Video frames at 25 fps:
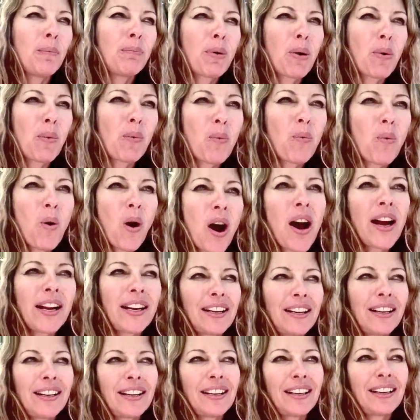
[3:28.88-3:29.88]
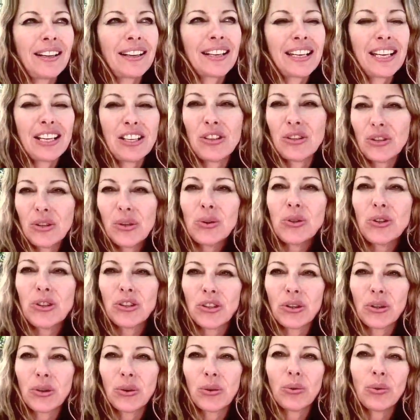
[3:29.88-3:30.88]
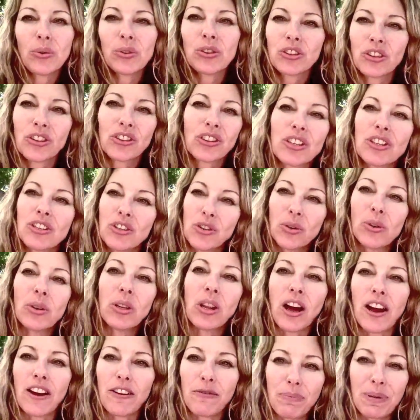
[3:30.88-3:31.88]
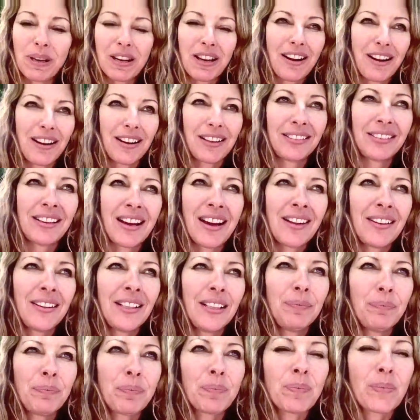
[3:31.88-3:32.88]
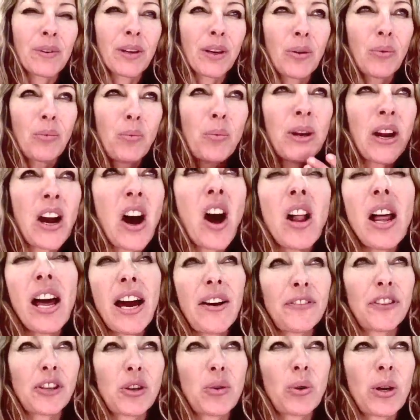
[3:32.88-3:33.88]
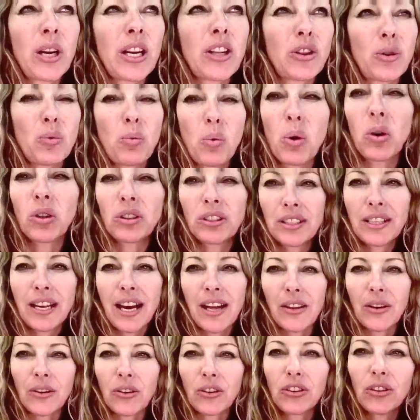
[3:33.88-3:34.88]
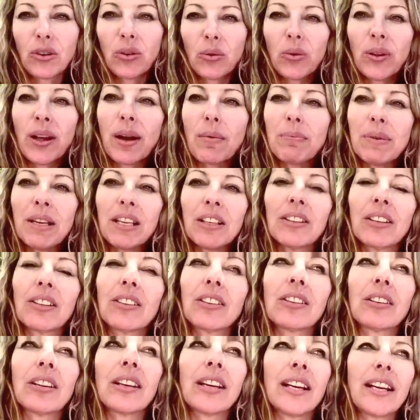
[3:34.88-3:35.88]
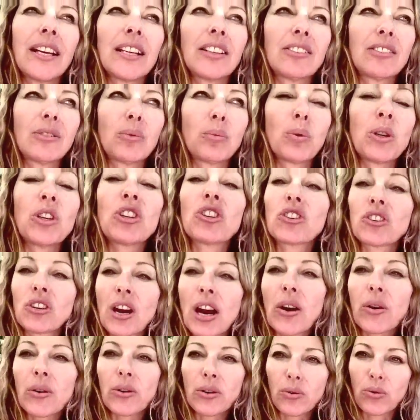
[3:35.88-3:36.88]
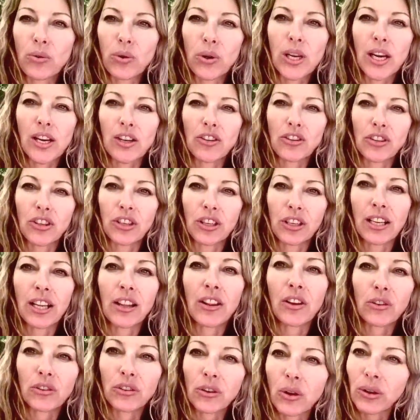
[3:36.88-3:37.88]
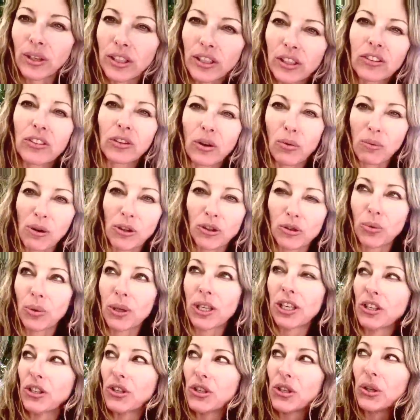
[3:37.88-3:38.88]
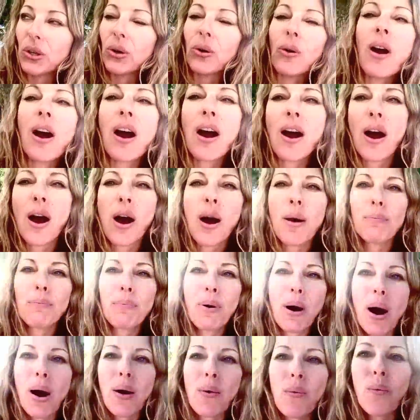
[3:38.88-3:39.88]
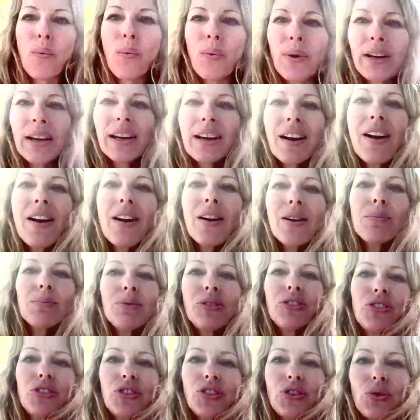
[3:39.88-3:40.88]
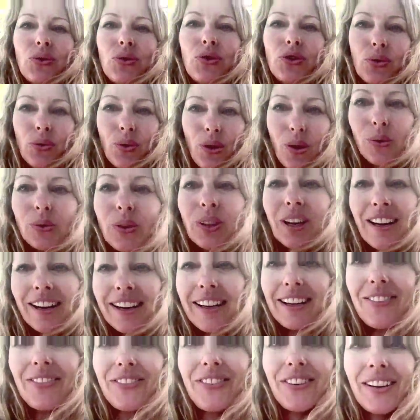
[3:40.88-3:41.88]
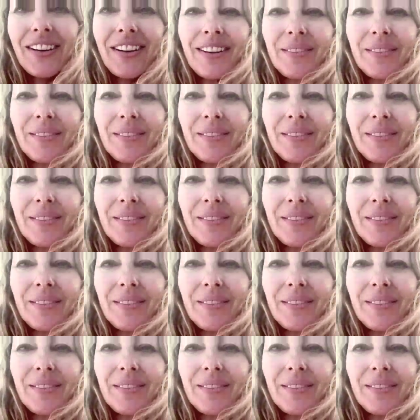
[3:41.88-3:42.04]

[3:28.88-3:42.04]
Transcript: But what can you do just in your life? Because we all have to create the world together. So that means it's, it's we share the creation, and there's only so much we can do. But when it comes to your own life,